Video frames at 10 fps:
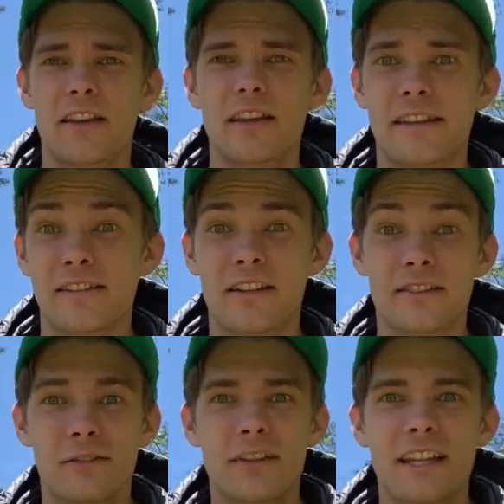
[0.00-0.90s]
is not just
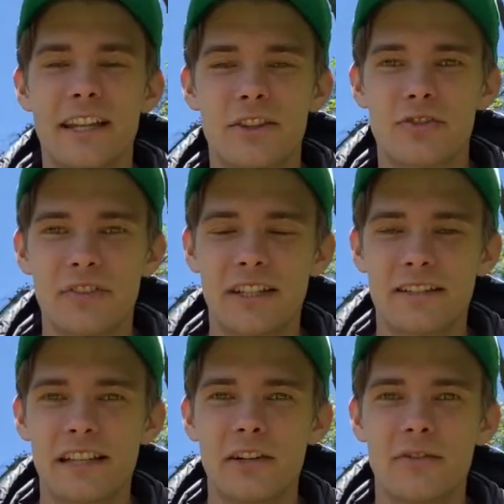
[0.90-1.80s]
looking at the tree
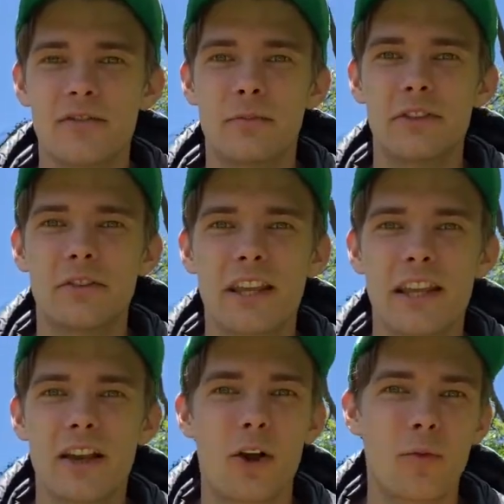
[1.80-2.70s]
itself, but
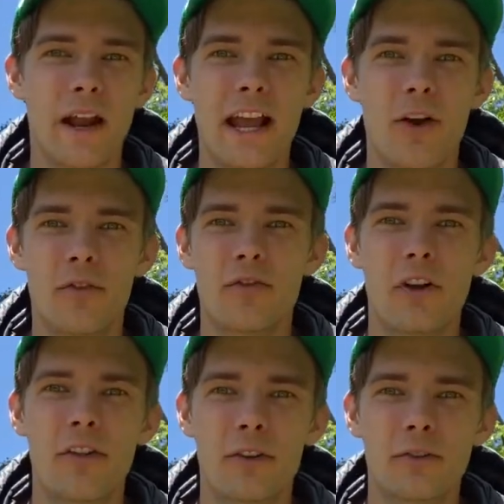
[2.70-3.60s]
looking around for
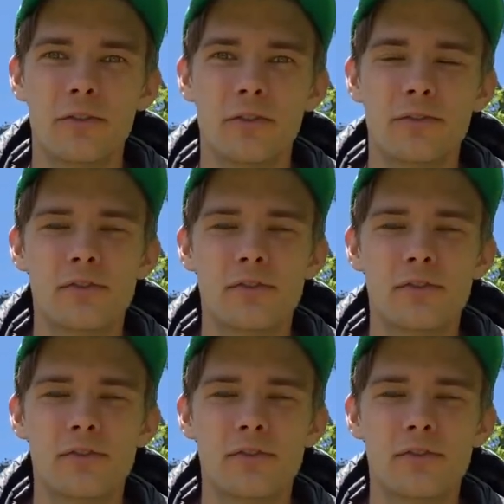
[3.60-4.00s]
other clues.